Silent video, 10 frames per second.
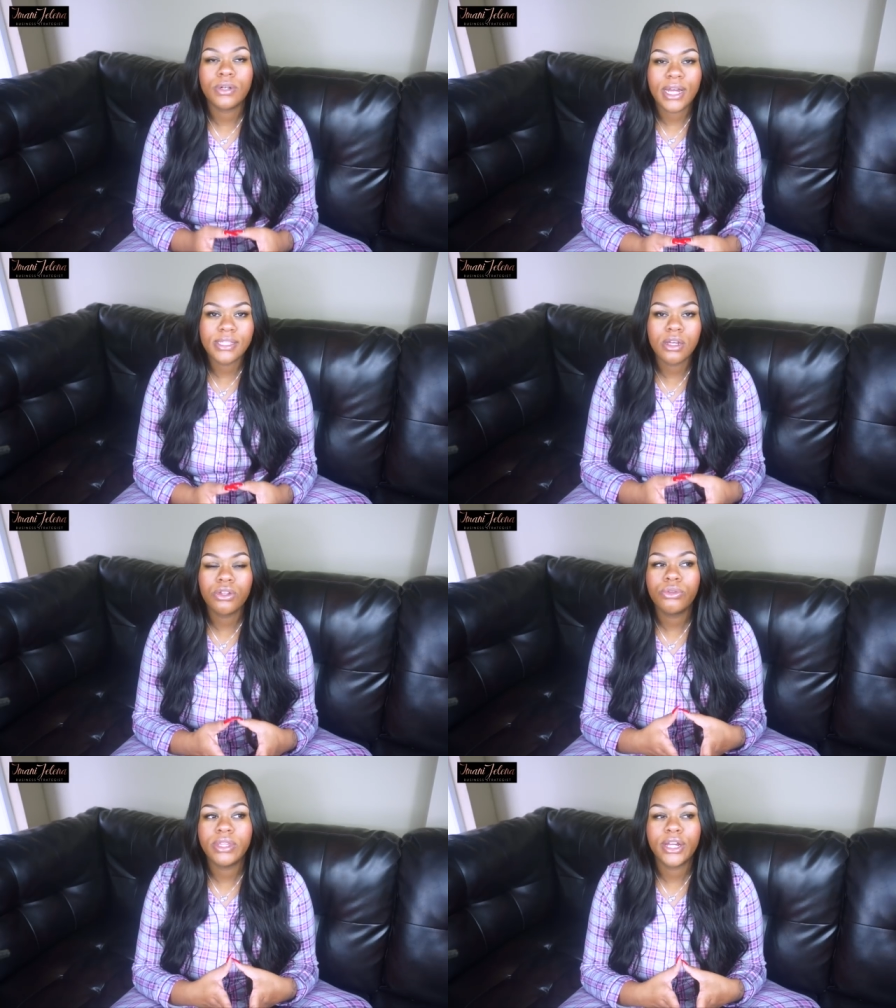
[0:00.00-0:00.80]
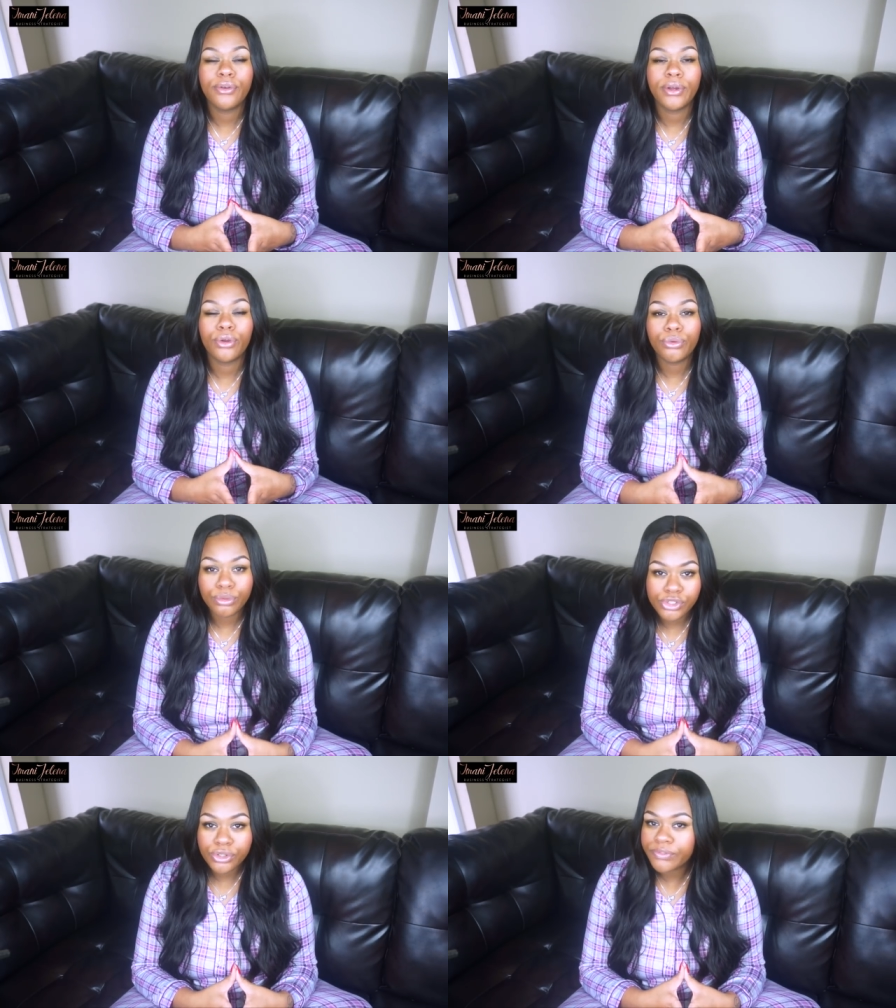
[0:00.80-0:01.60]
when I tell you they're
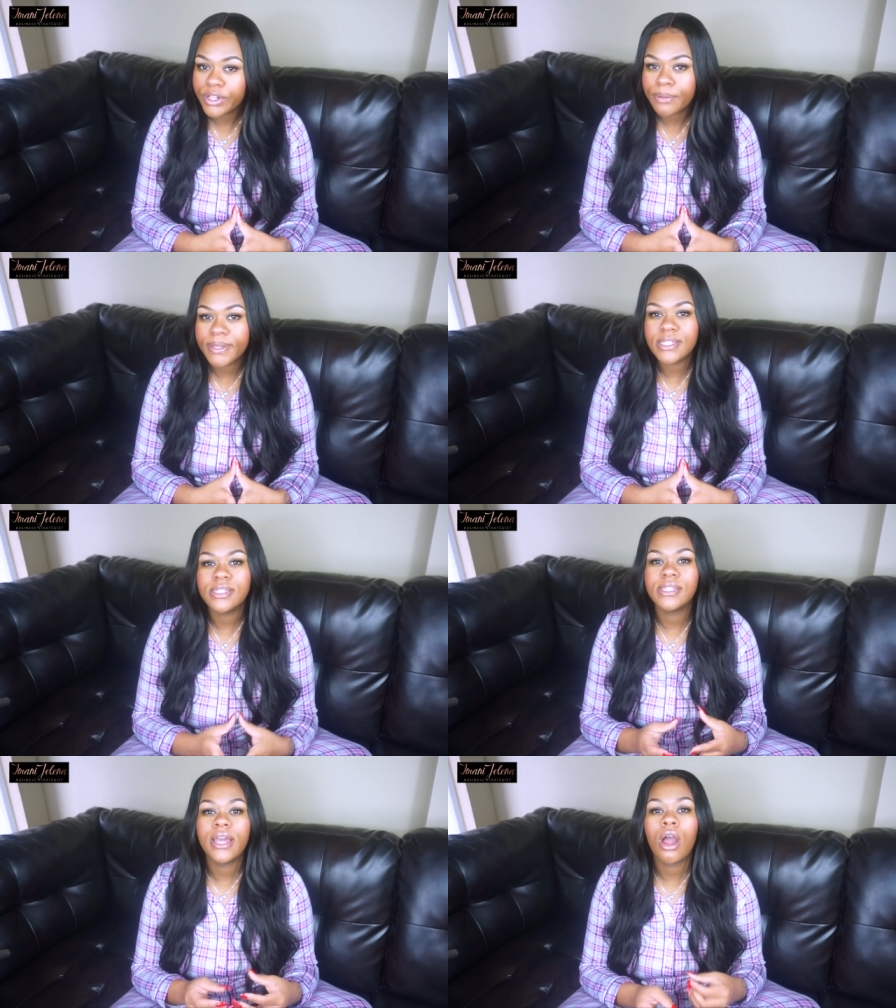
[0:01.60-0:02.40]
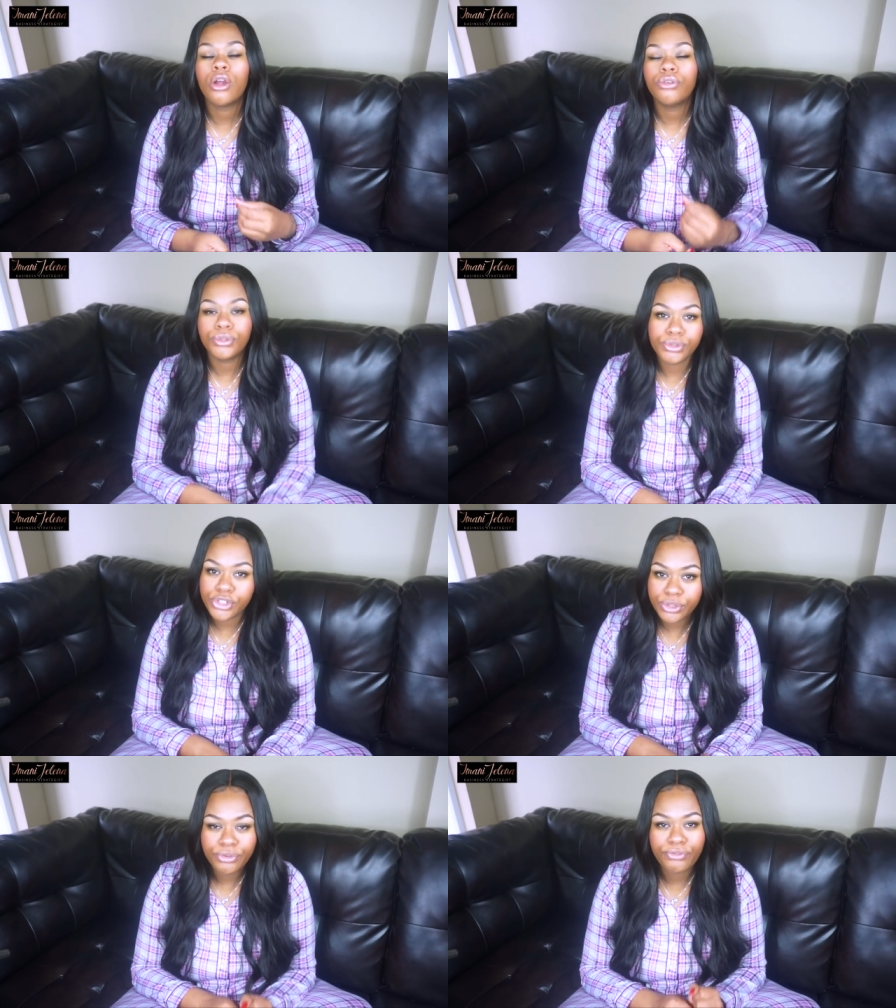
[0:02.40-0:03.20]
crucial for your business, they are
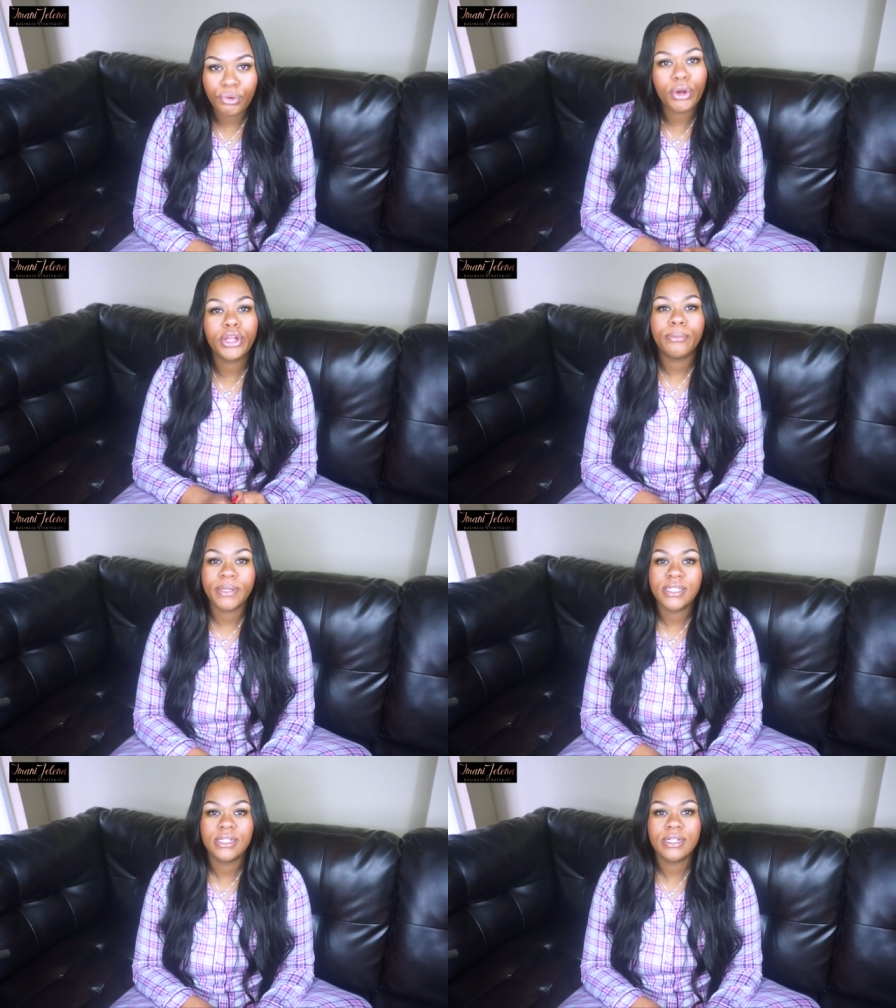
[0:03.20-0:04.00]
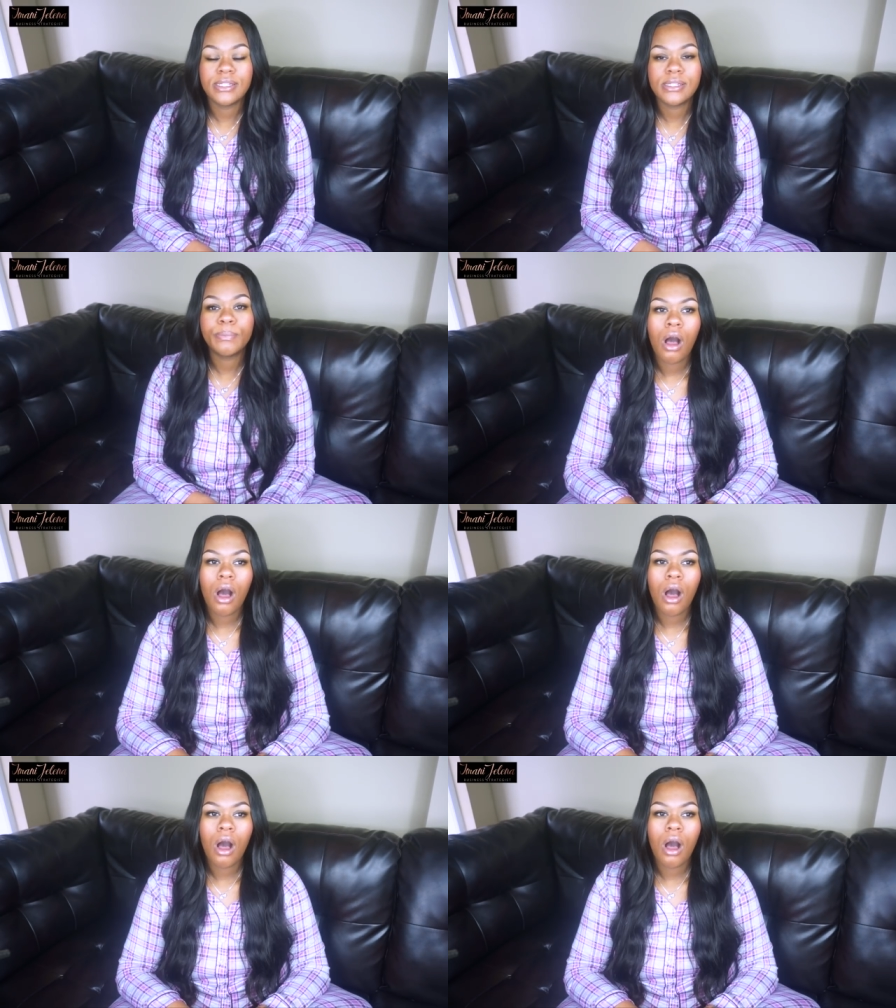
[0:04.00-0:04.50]
crucial for your business.